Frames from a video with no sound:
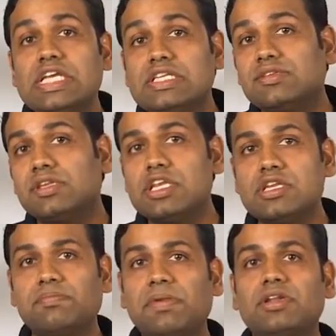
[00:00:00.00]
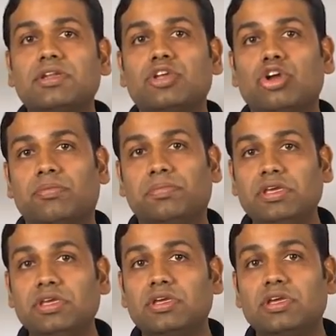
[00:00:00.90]
It is an independent
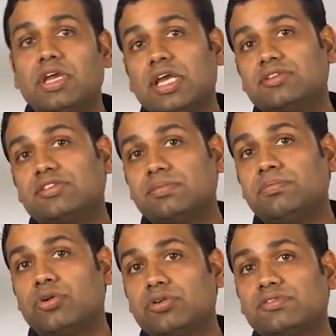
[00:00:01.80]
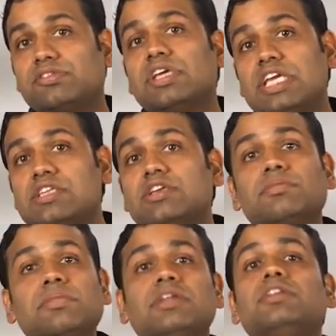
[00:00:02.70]
copy and supports
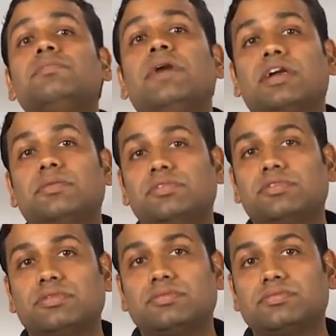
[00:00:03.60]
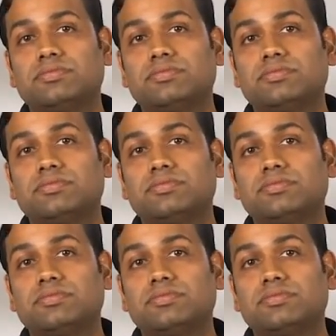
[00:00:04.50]
incremental backups.